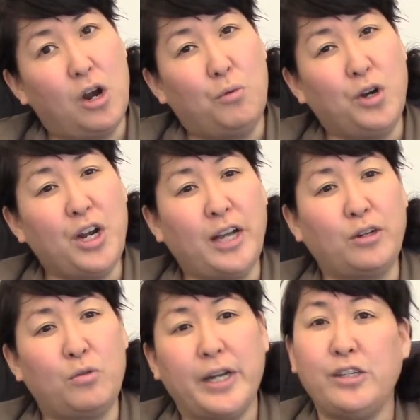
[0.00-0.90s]
we're not
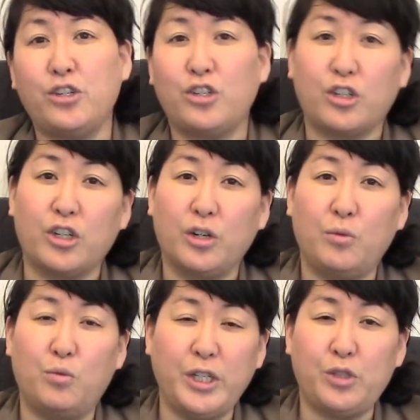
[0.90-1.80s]
quite sure
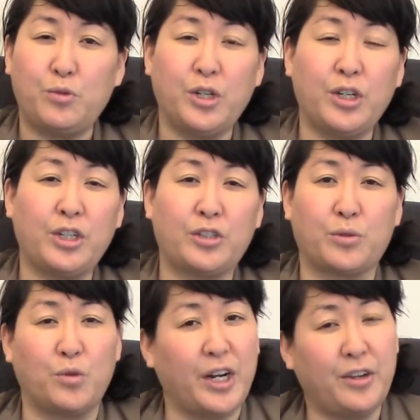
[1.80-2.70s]
which works or
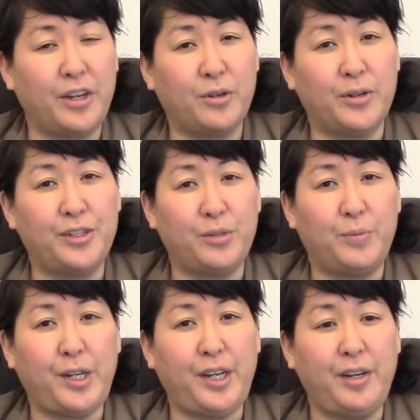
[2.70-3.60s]
where they're going to
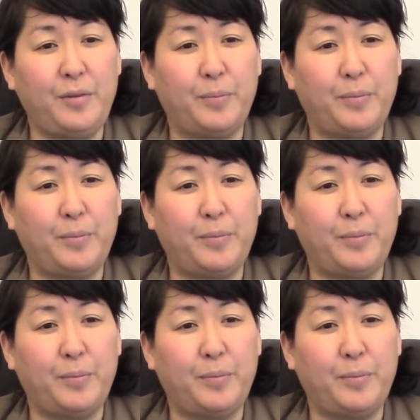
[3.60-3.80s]
be,